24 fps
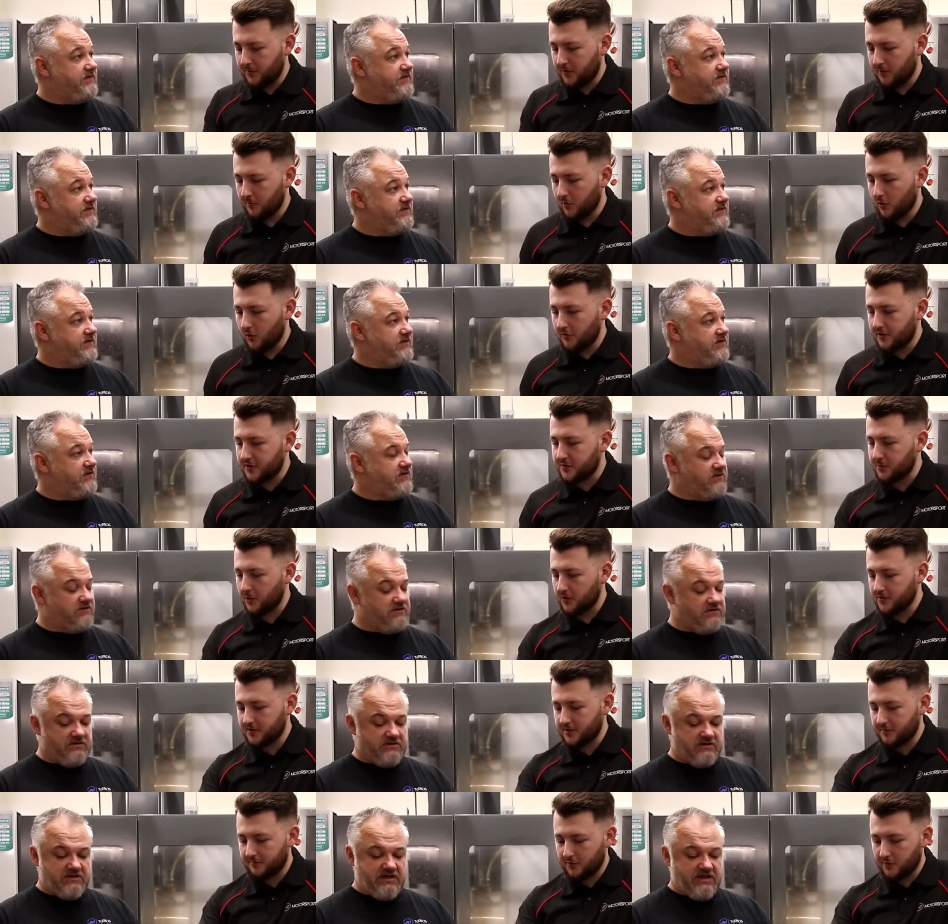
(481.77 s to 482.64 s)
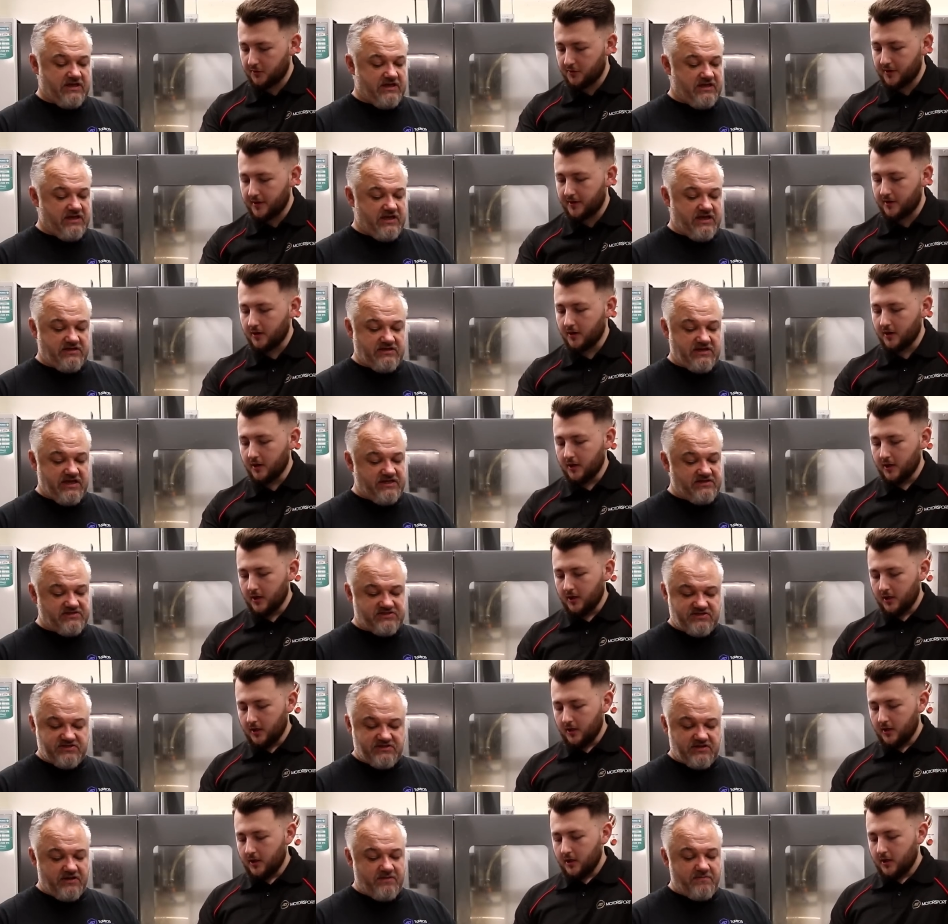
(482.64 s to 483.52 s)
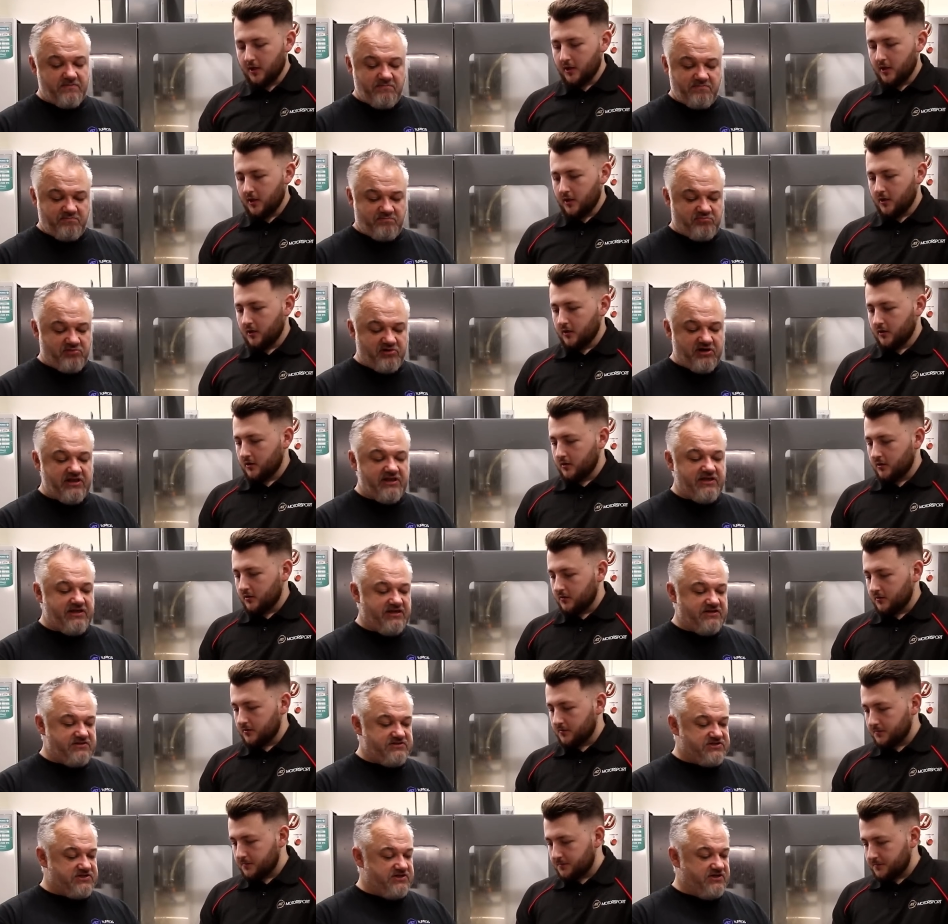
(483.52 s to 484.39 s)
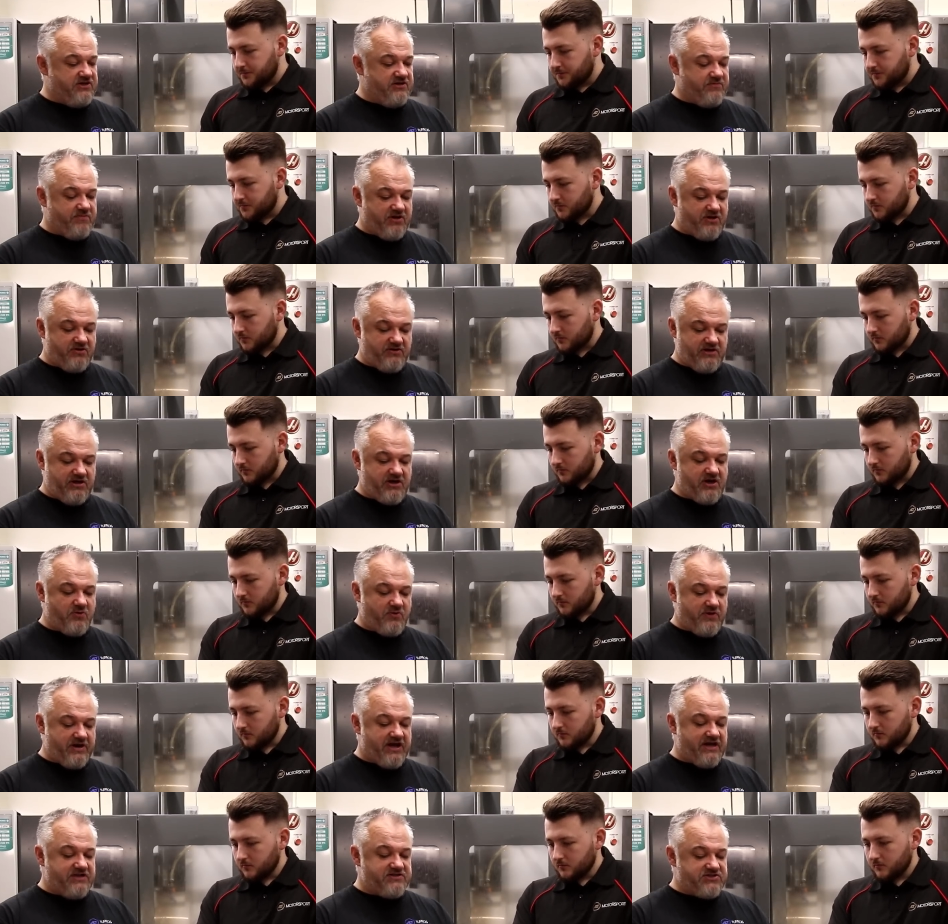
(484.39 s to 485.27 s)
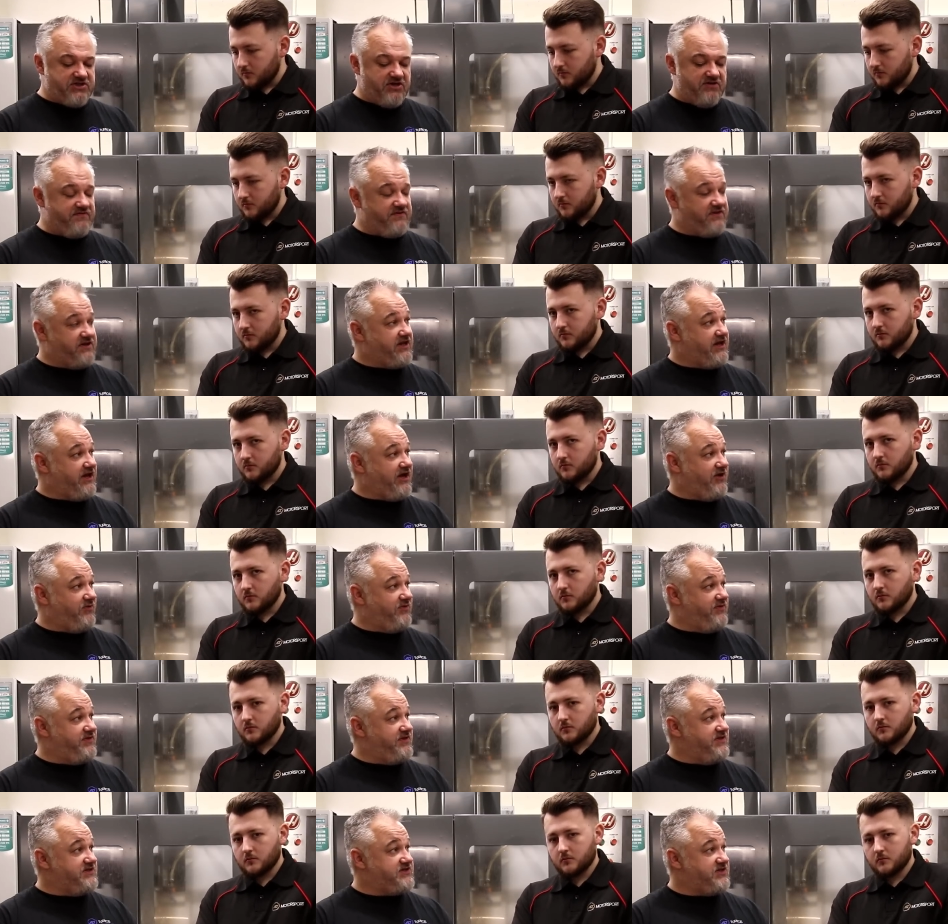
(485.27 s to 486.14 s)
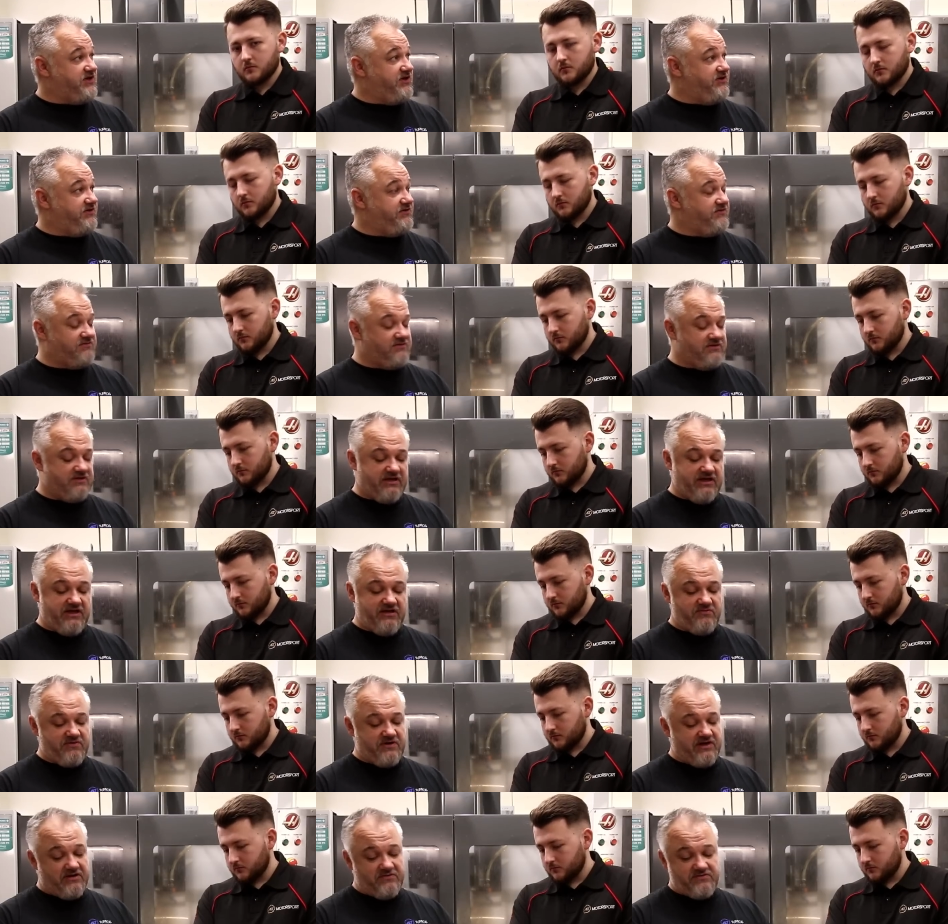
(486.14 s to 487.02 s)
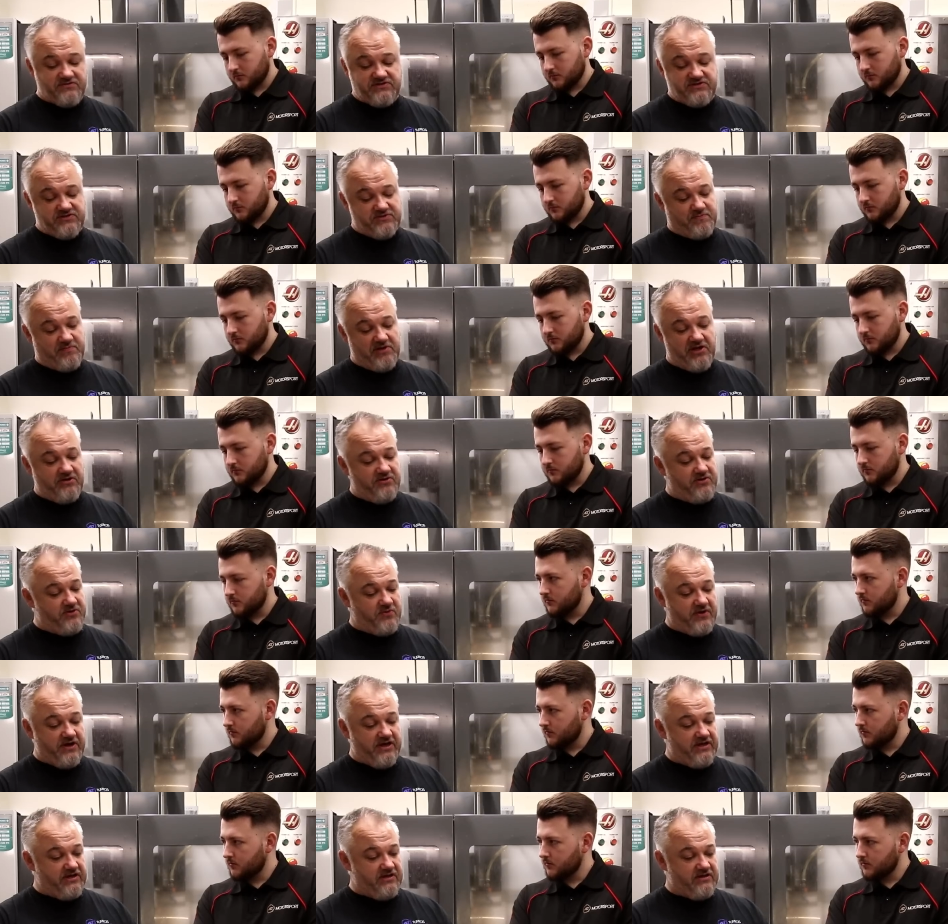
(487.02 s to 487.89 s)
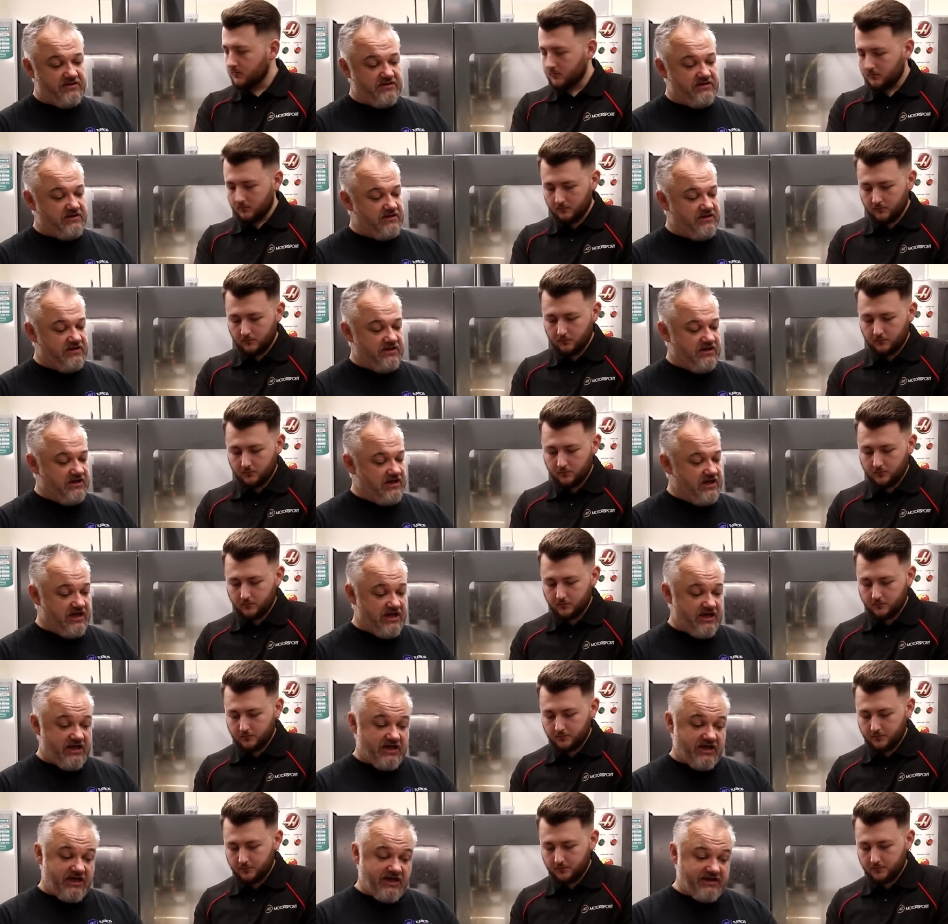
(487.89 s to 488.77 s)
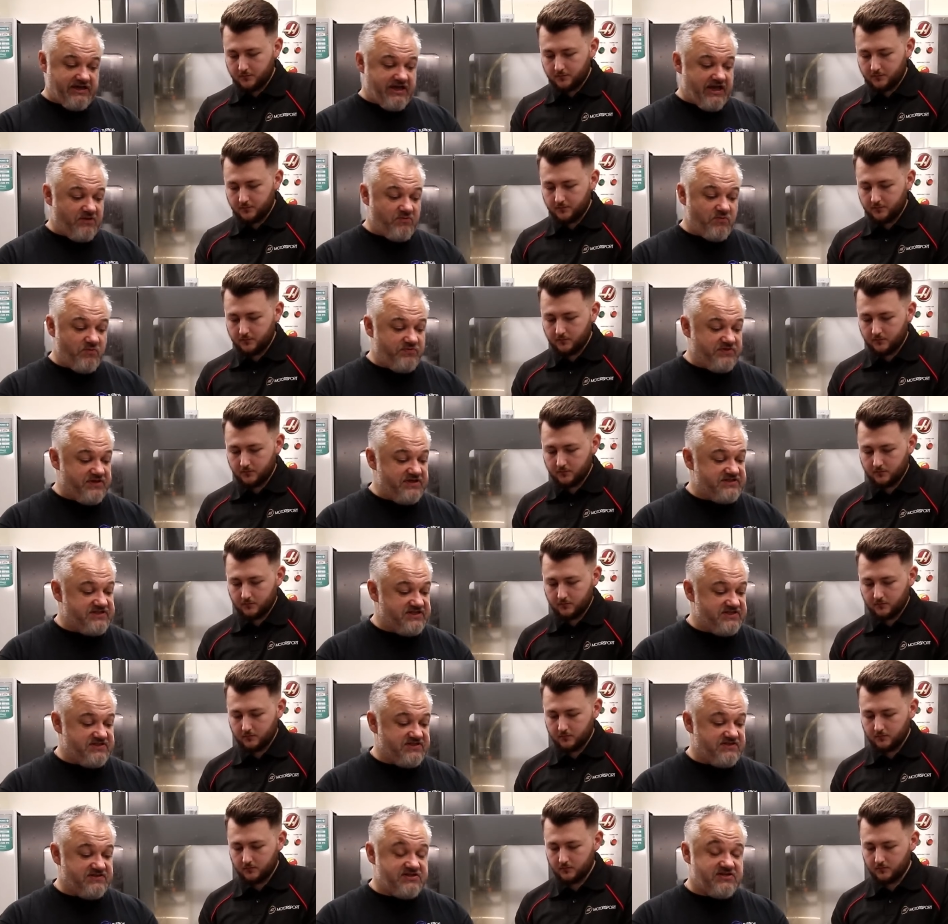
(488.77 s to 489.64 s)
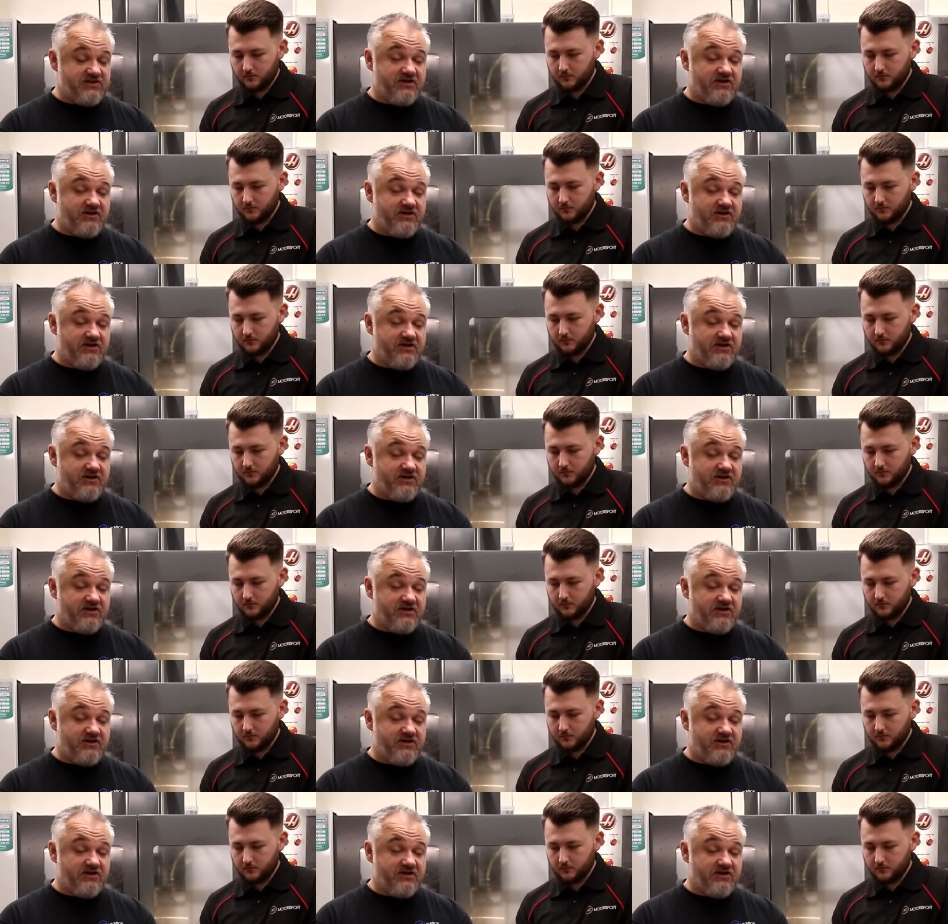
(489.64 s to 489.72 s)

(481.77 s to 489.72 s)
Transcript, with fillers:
Speaker 1: the more responsive unit. It, it's a brilliant turbo. You know, when I drove the car with this on, it, I was just blown away. Uh, again, this is the